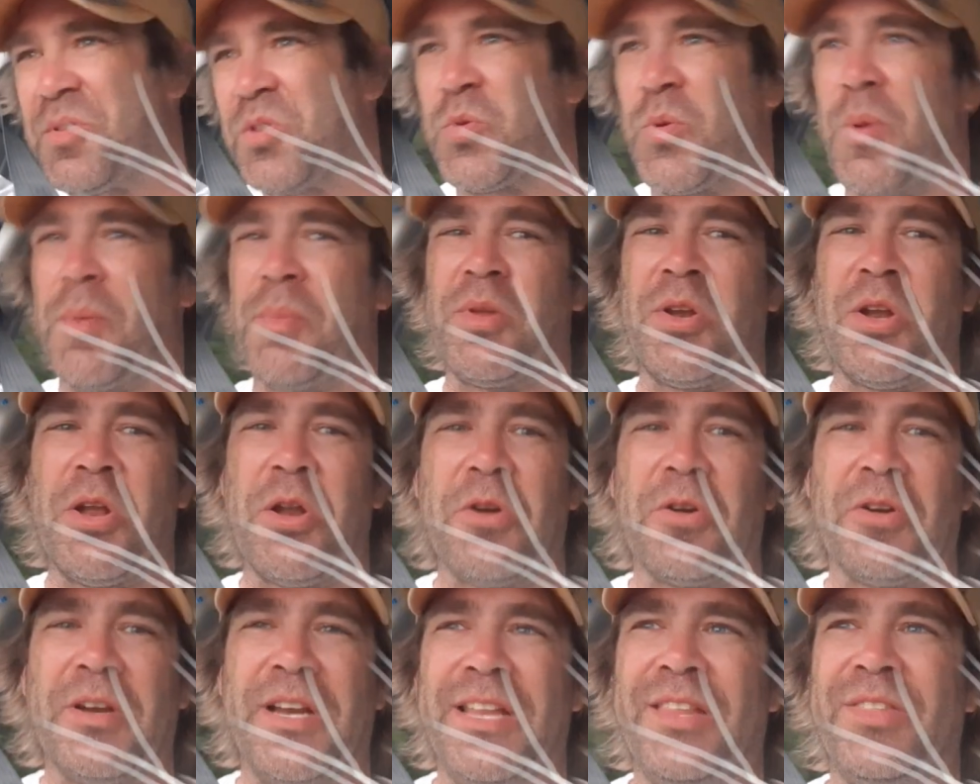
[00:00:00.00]
swimming
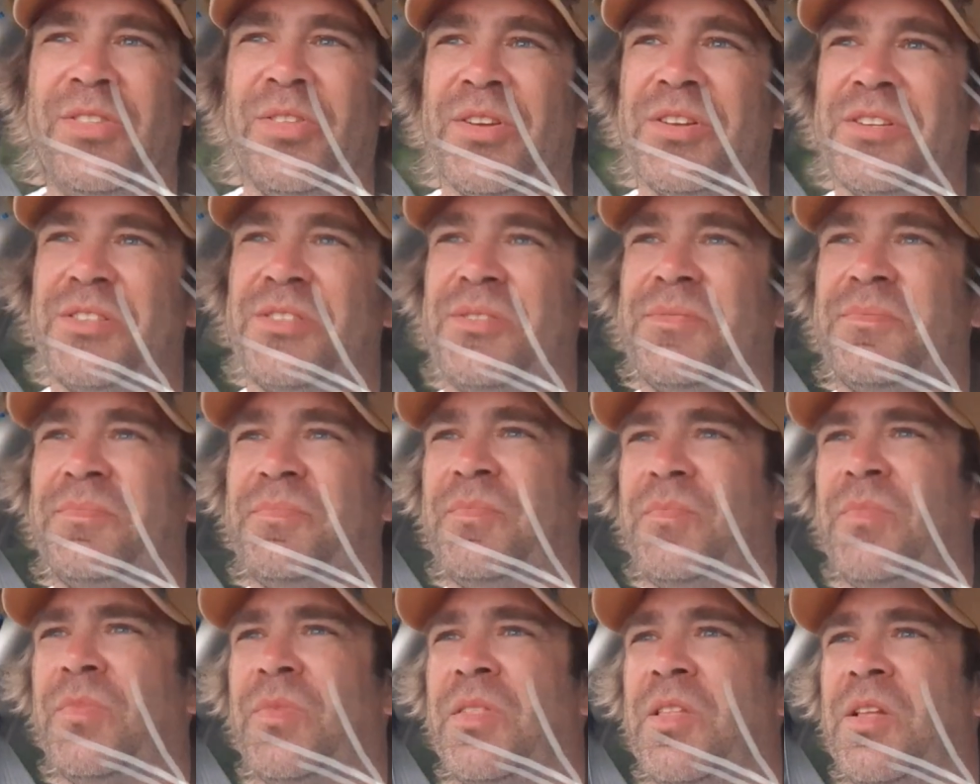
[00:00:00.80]
underneath us.
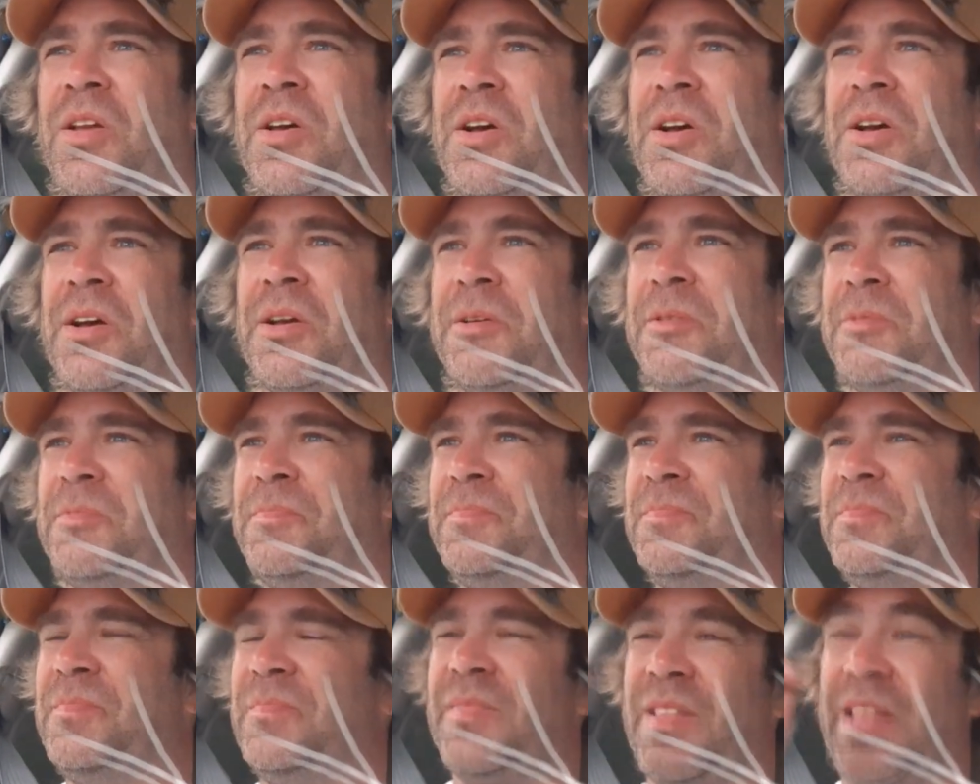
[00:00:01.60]

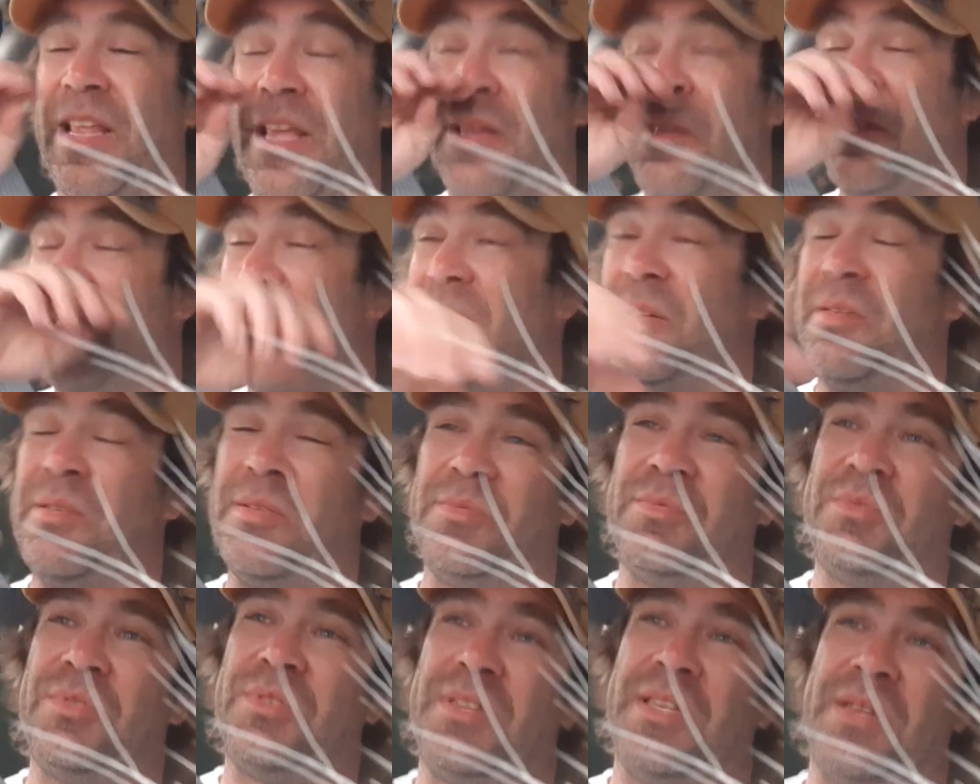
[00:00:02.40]

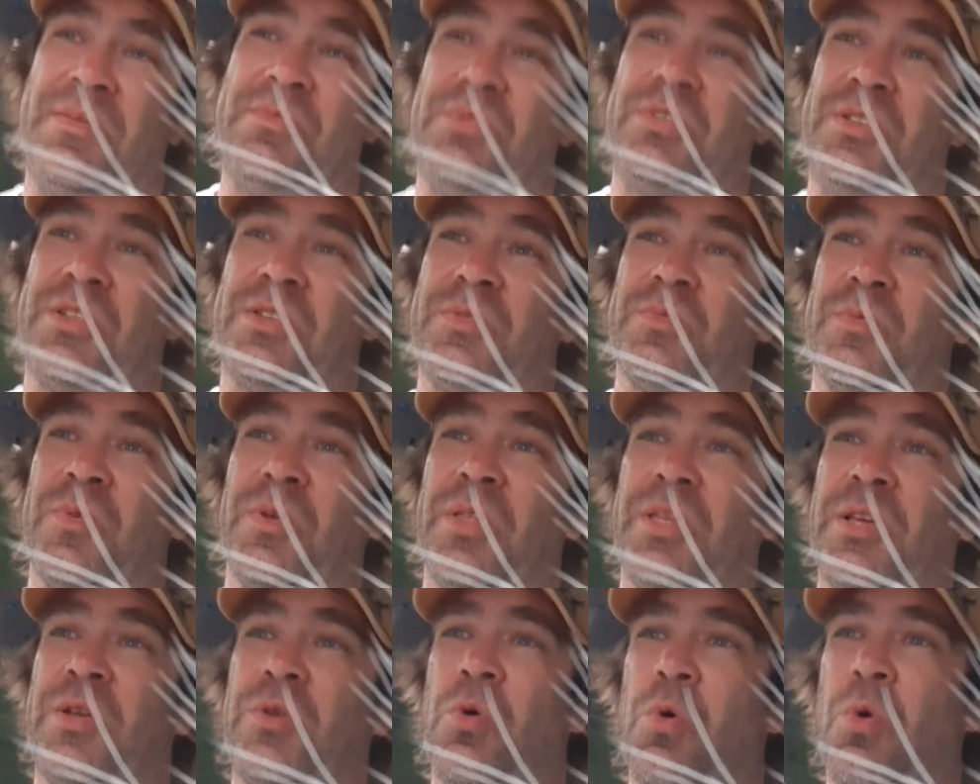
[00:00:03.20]
It was just
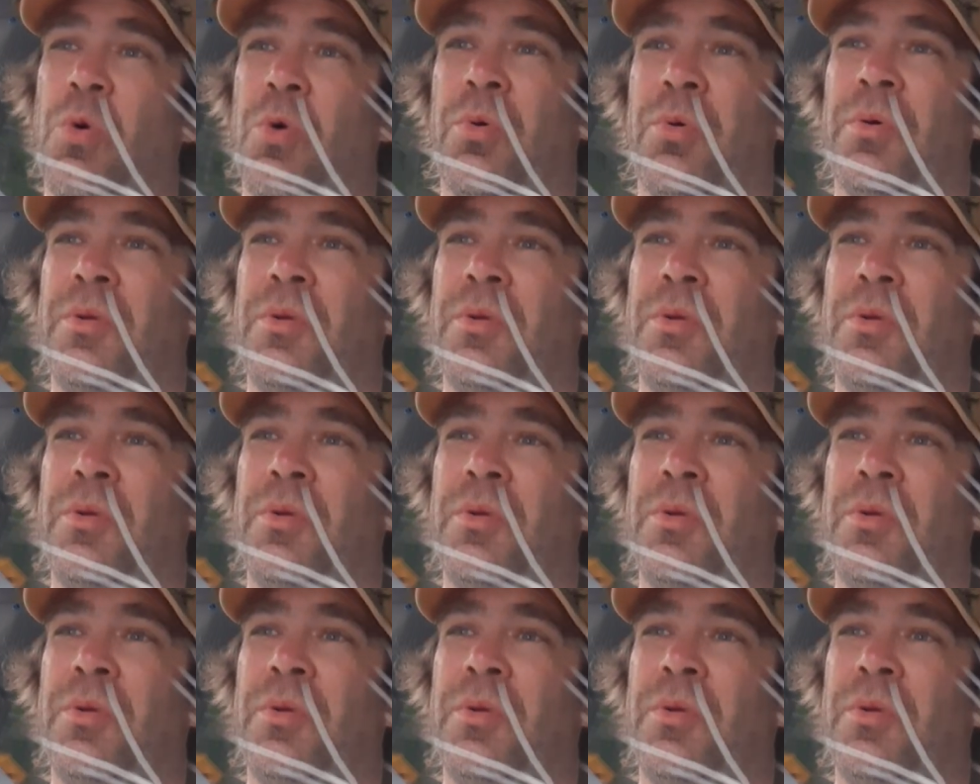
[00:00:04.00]
really cool.